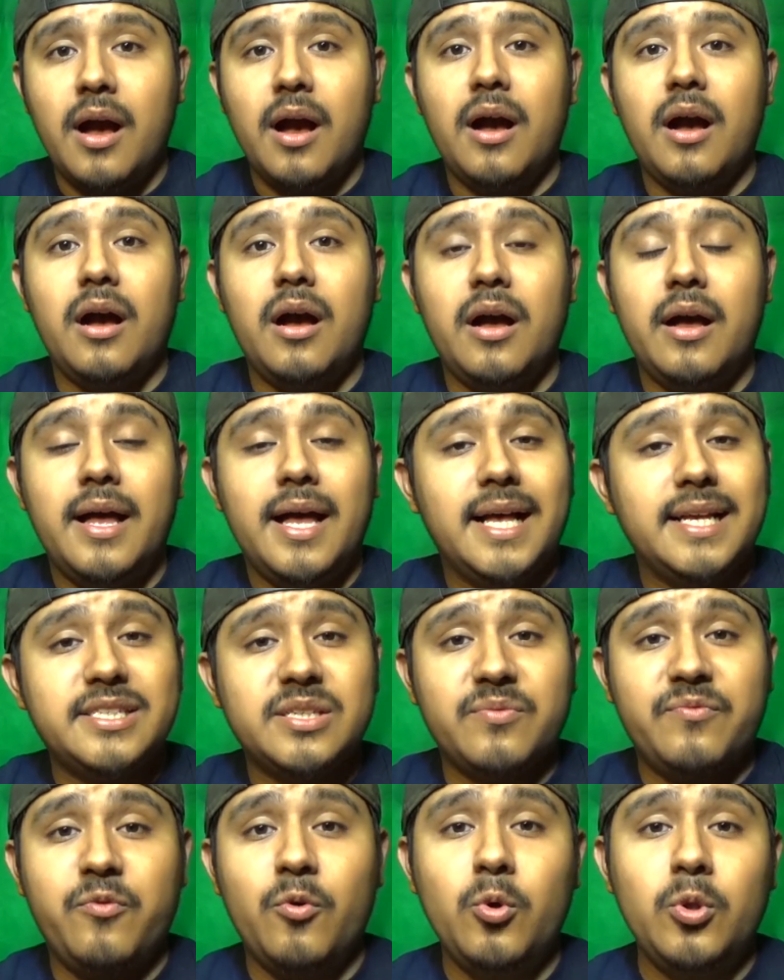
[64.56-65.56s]
I
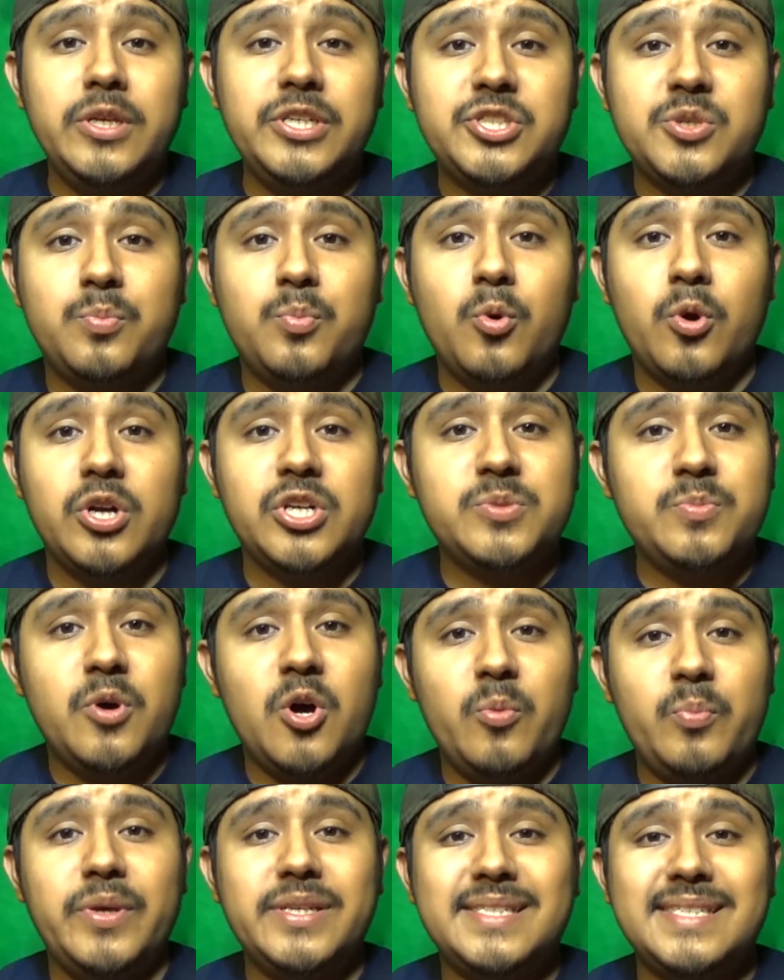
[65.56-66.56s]
fully support
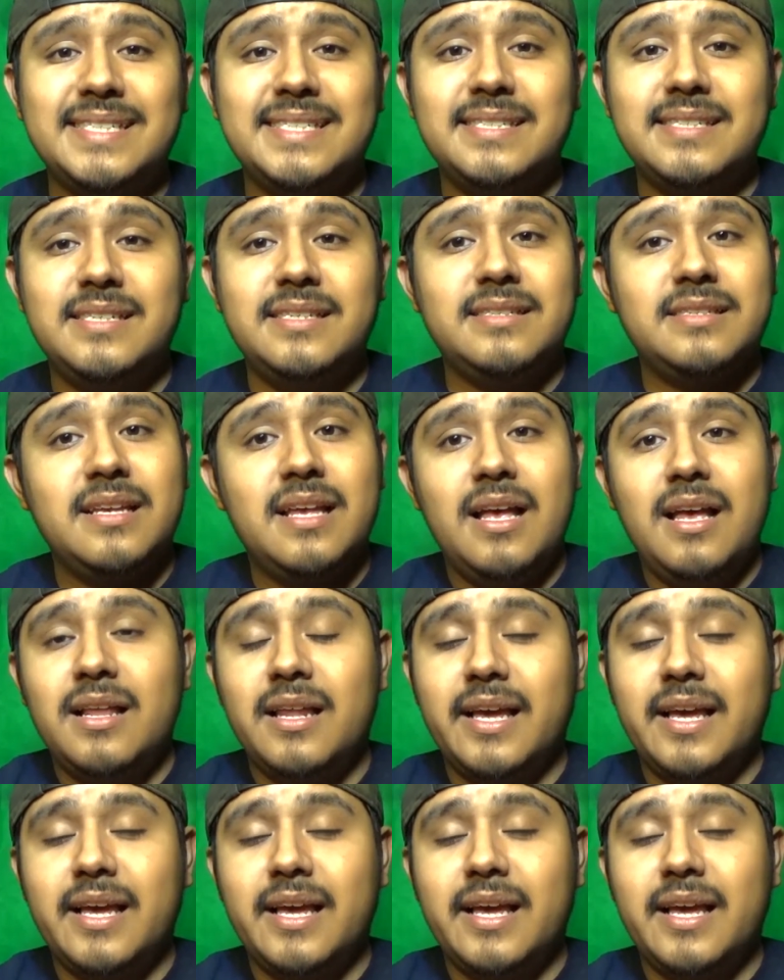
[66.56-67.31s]
small businesses.